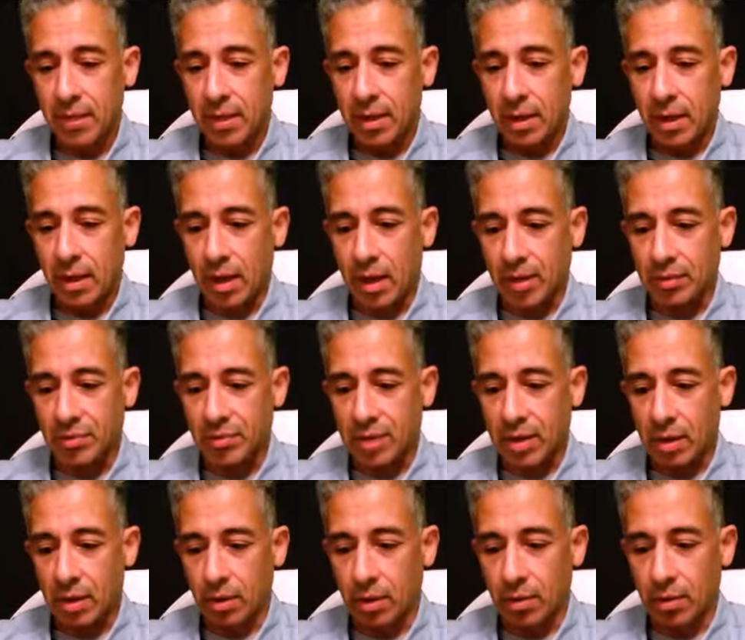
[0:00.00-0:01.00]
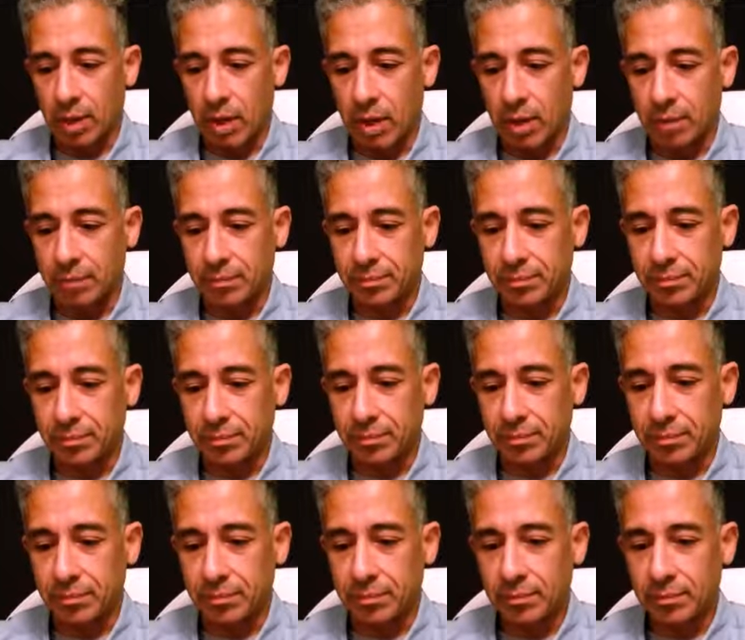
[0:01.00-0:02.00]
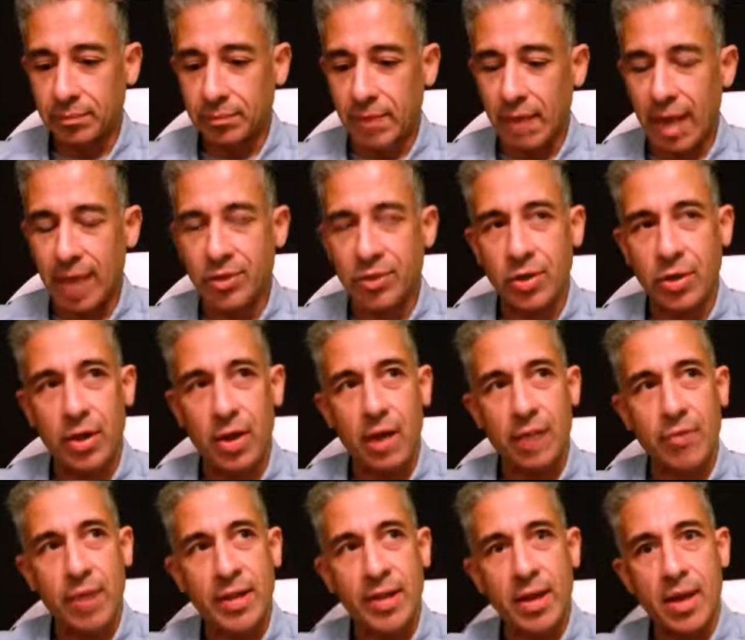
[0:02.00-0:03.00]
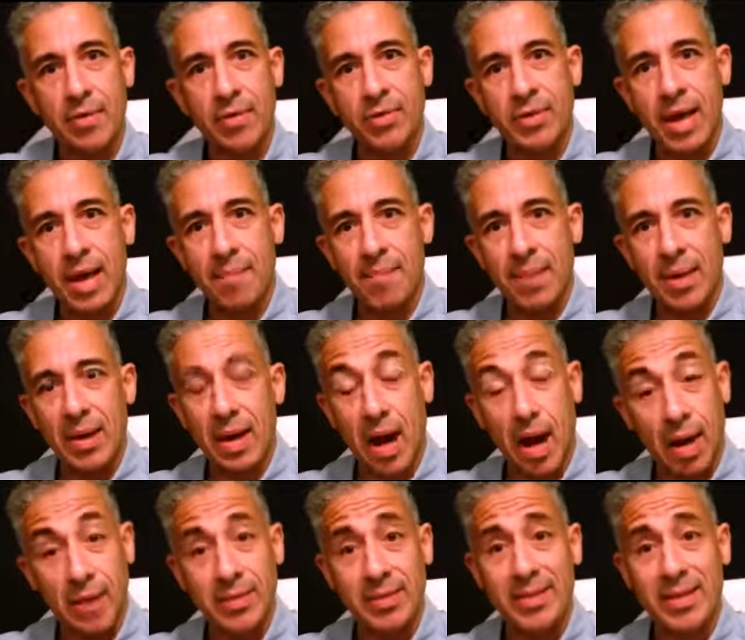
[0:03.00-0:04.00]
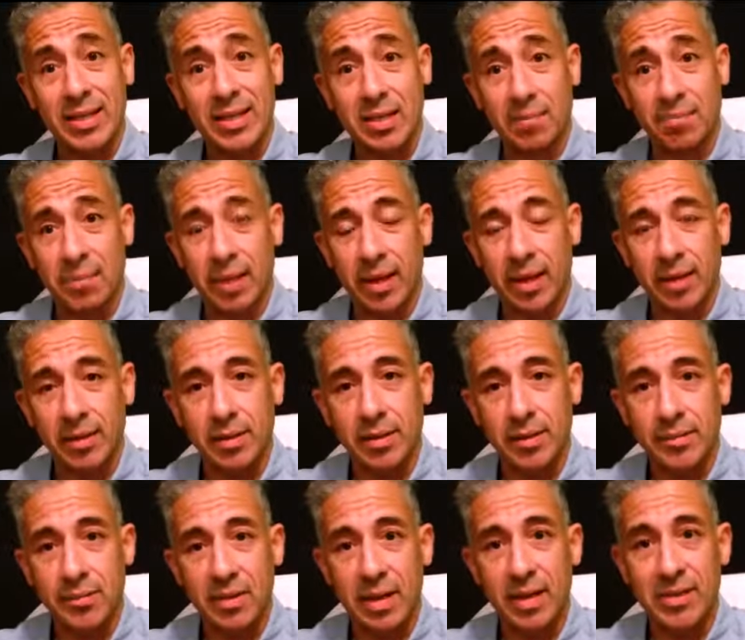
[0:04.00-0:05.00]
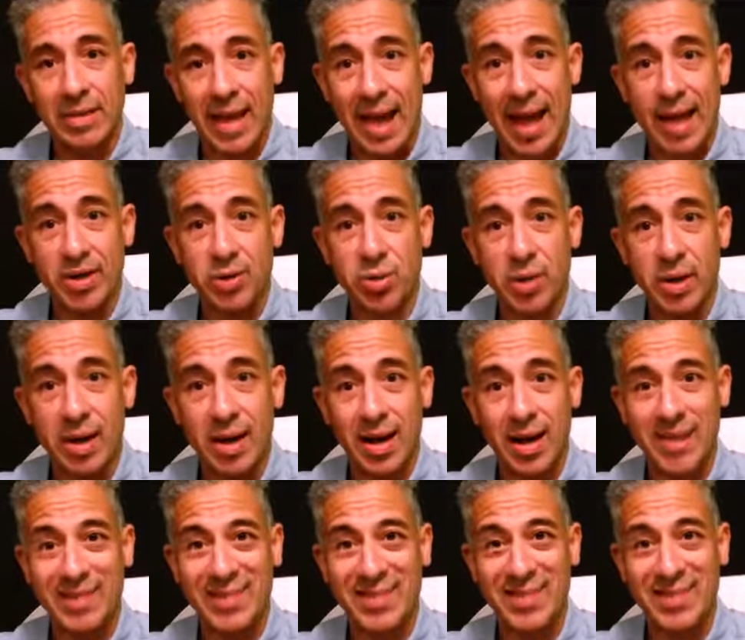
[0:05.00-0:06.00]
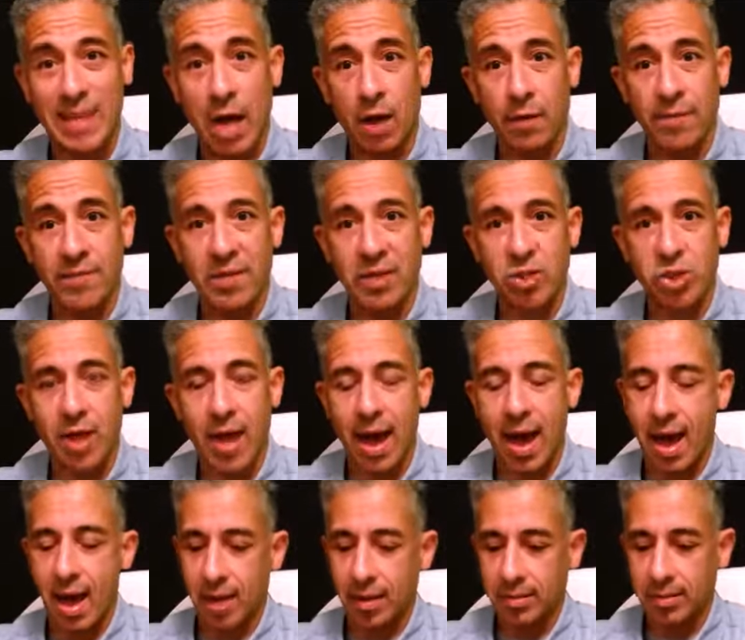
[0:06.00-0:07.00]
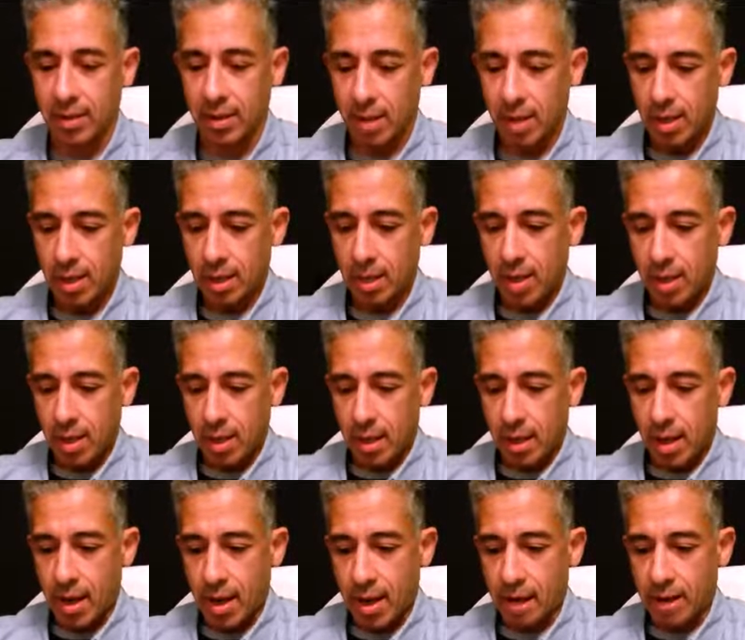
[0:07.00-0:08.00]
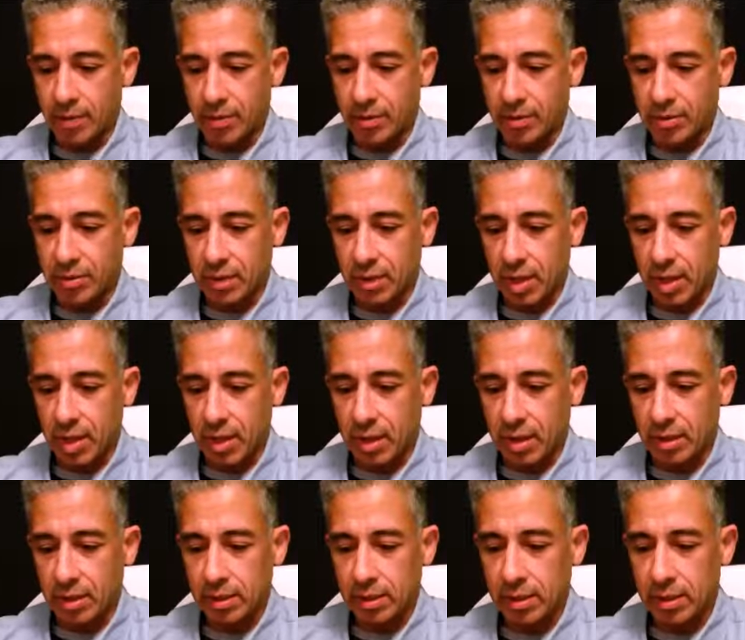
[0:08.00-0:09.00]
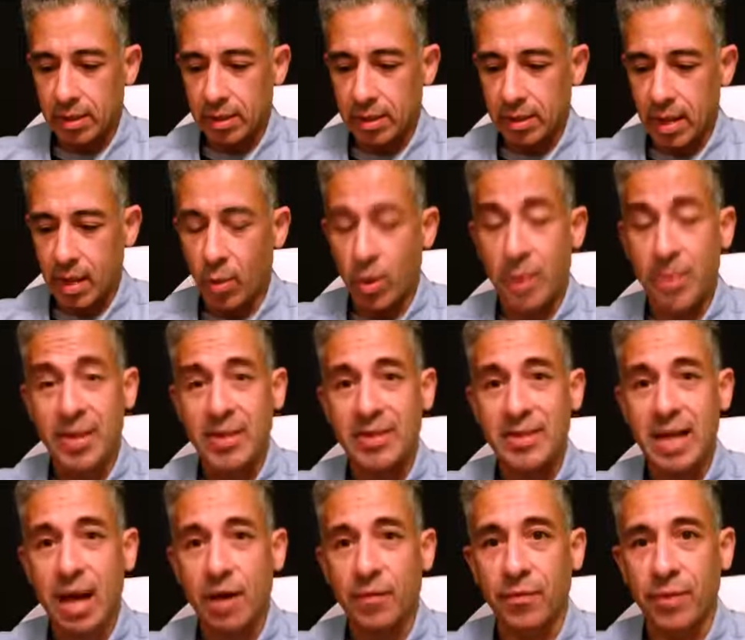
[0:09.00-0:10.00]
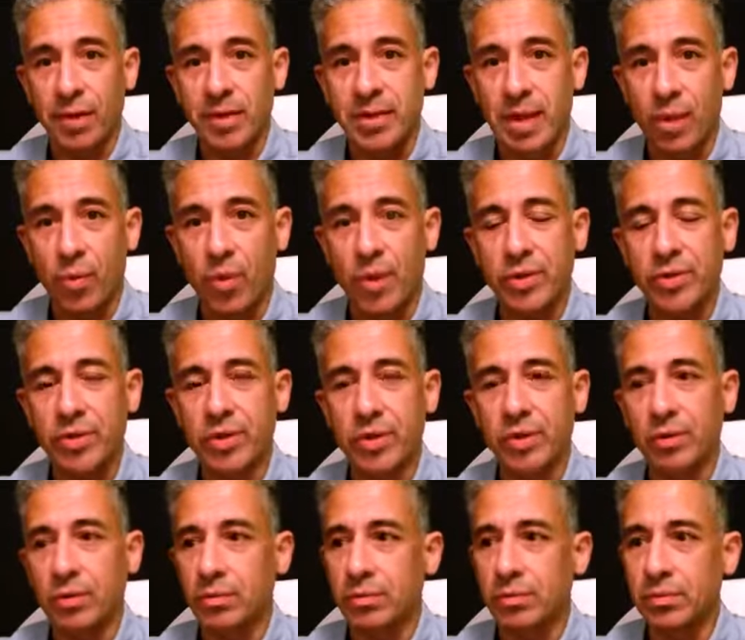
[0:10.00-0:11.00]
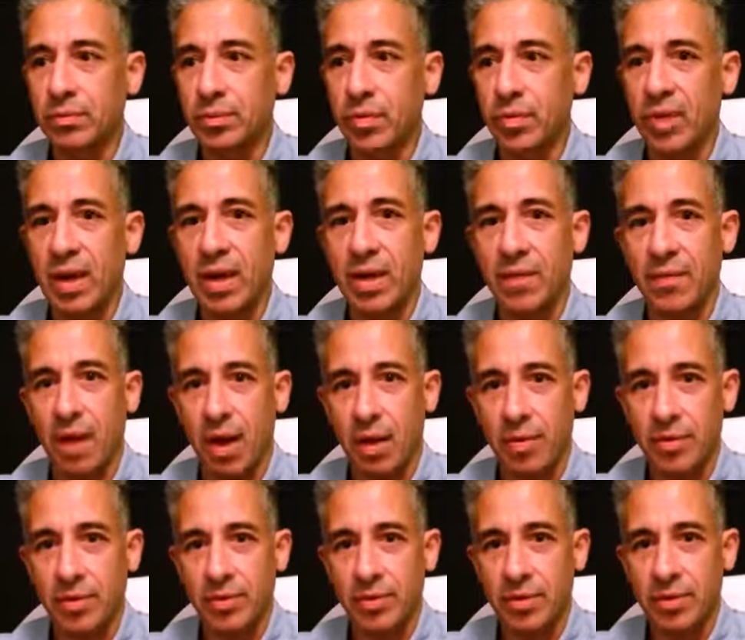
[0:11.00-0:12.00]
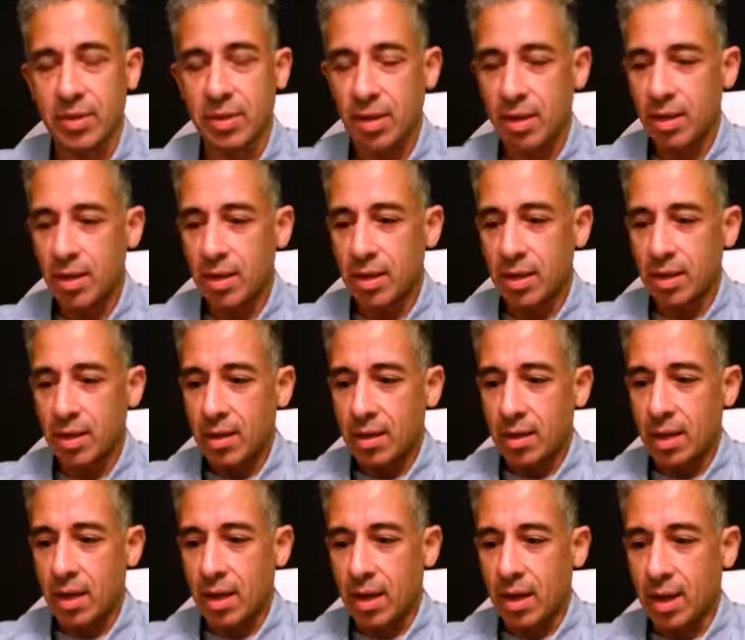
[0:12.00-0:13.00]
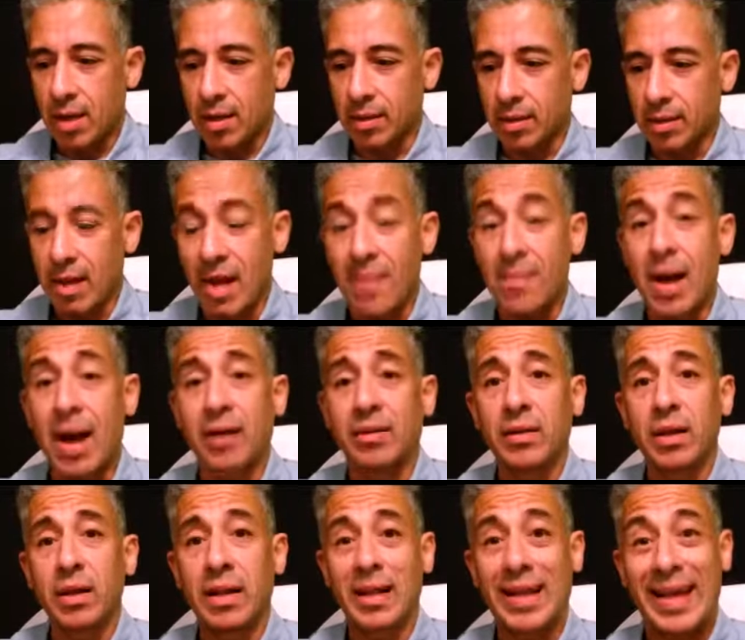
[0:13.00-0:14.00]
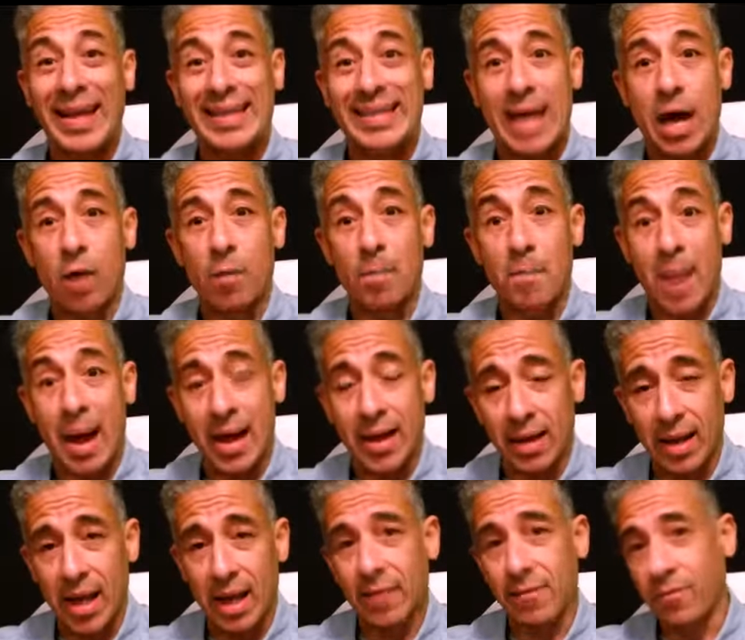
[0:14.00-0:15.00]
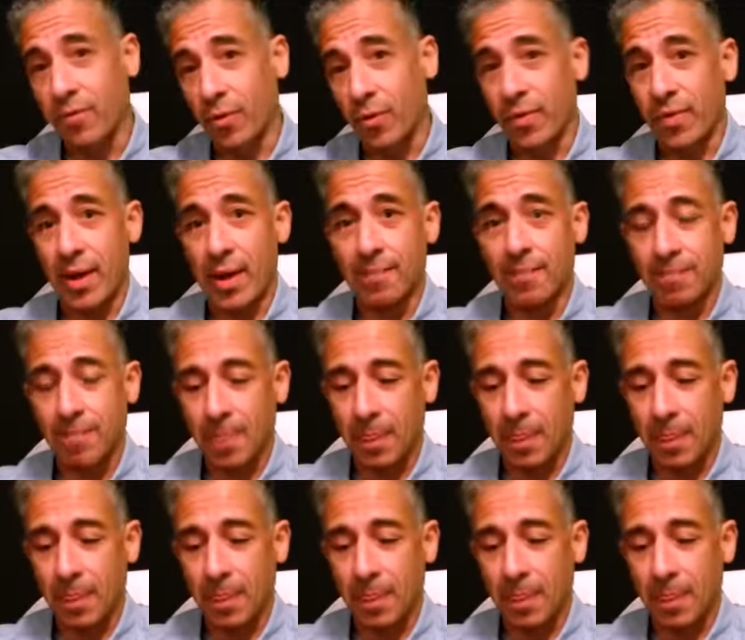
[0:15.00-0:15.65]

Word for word: And so um, I saw I read the other day being undisciplined is actually a selfish act and uh, I want to be selfless. I want to think of others and lay my lay down my life for them.